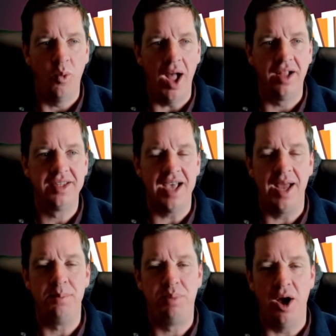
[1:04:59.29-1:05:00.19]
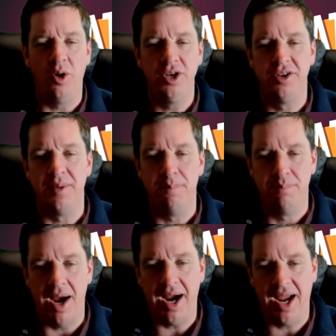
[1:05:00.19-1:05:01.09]
Well done, Bo. You're the
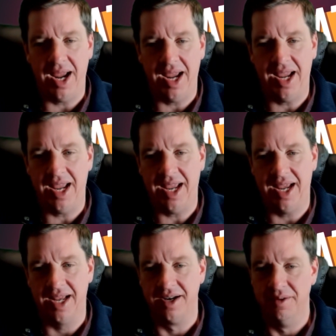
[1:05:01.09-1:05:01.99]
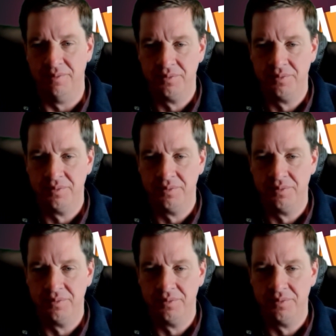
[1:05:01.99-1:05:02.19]
man.